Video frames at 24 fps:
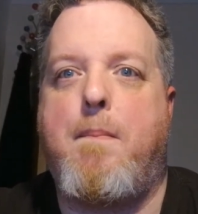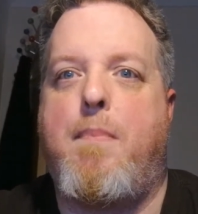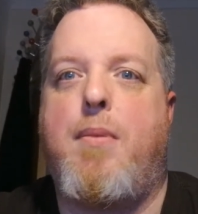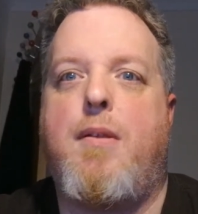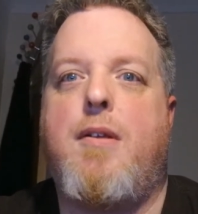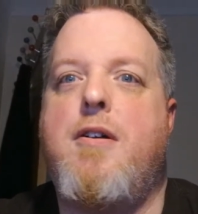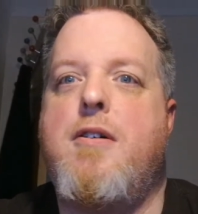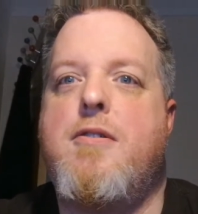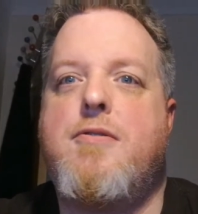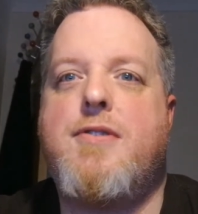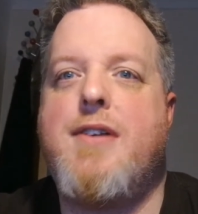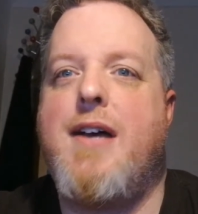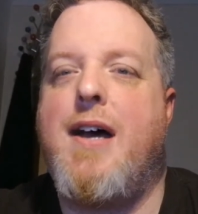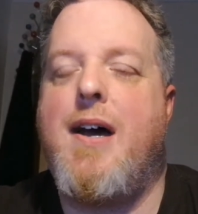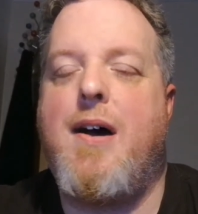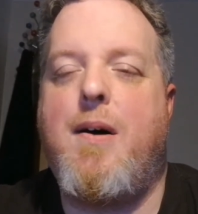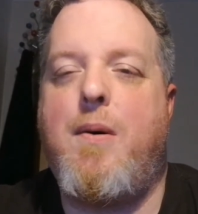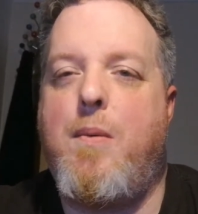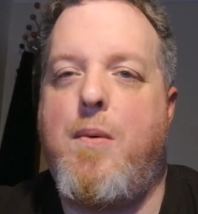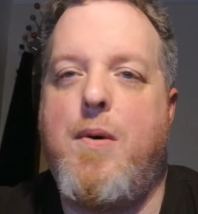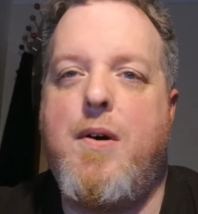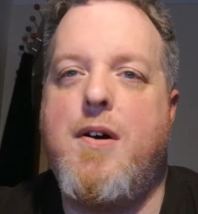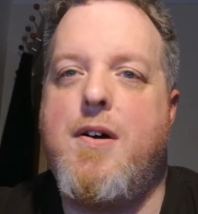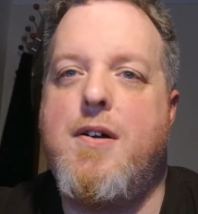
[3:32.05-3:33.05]
blurt
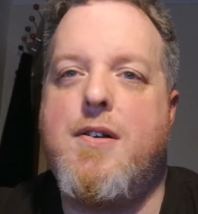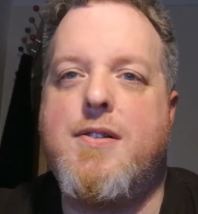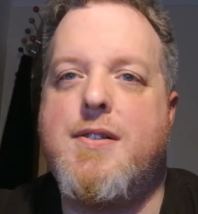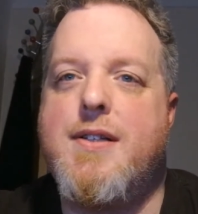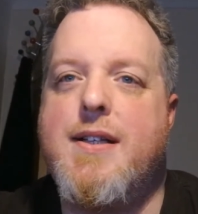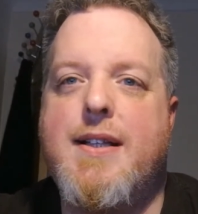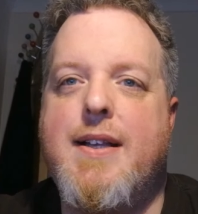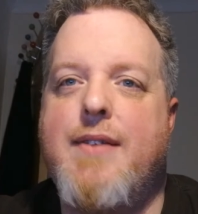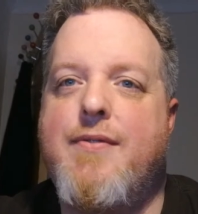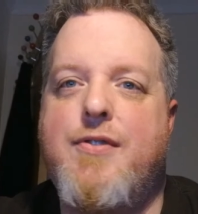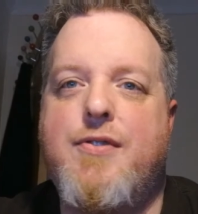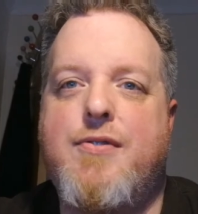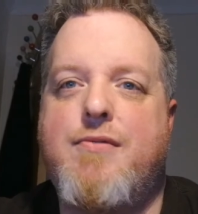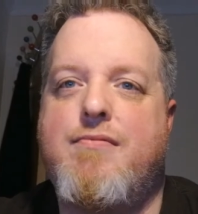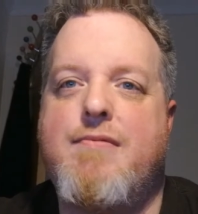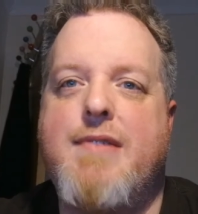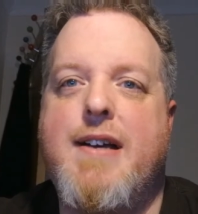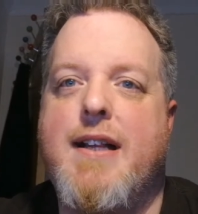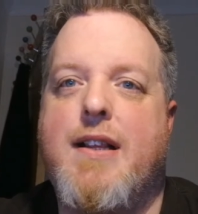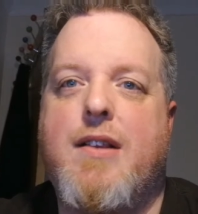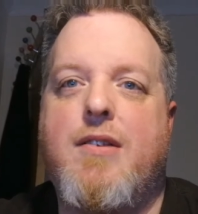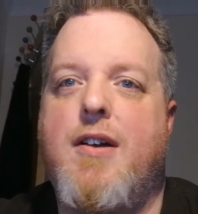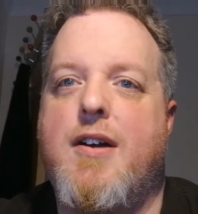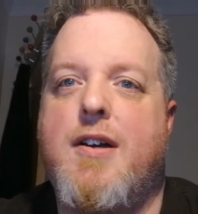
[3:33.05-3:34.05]
out words that they've just
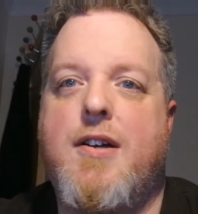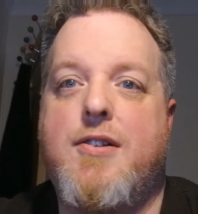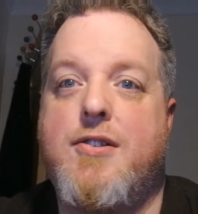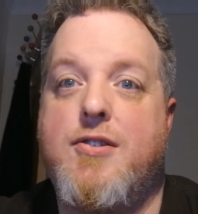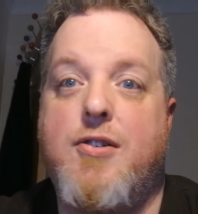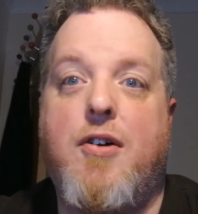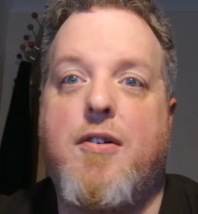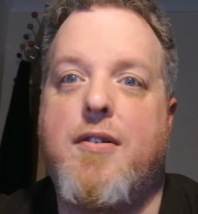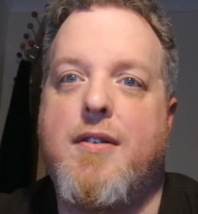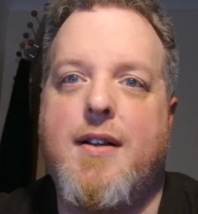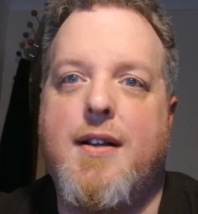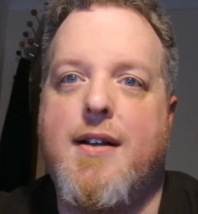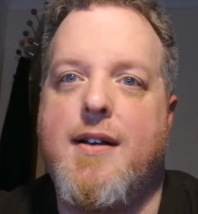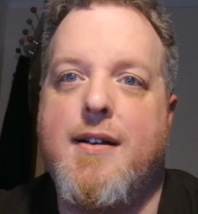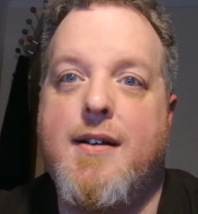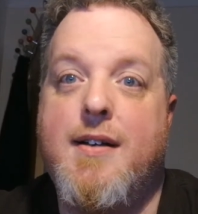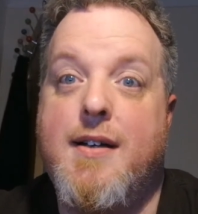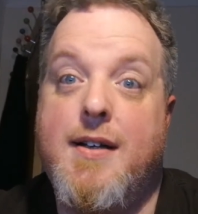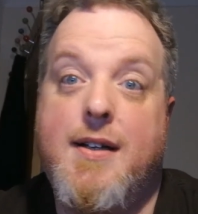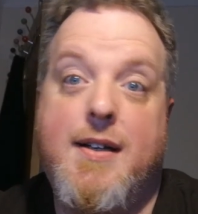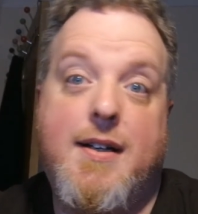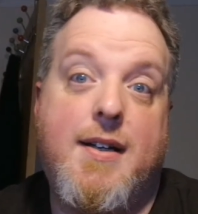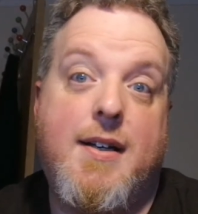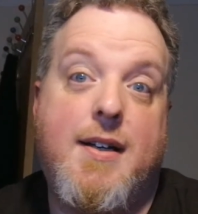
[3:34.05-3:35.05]
read like a toddler.
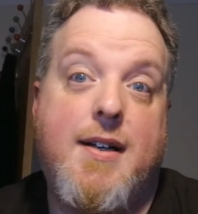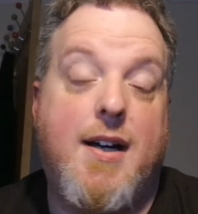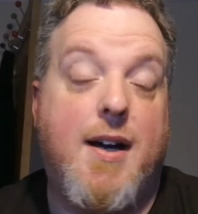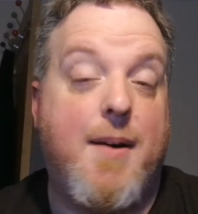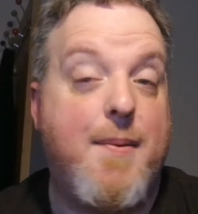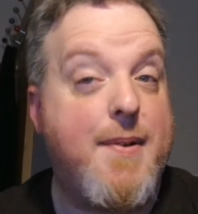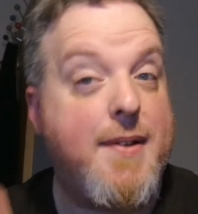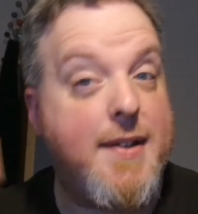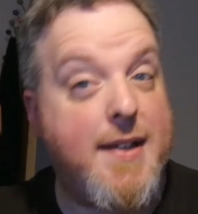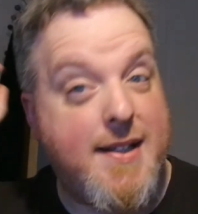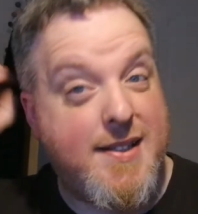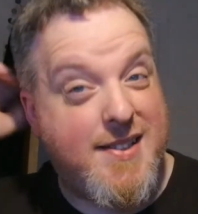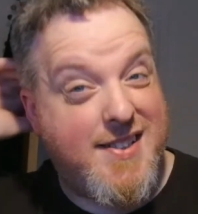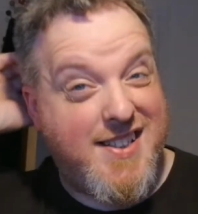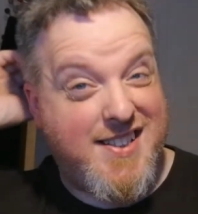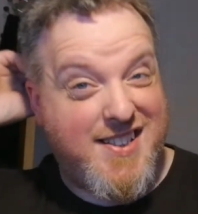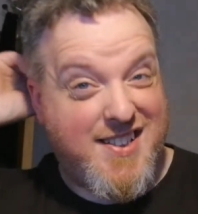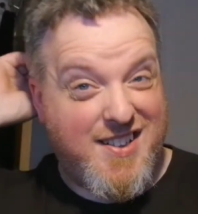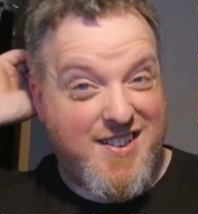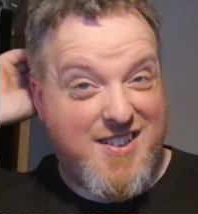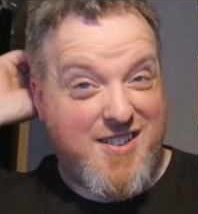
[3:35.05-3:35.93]
I mean, that says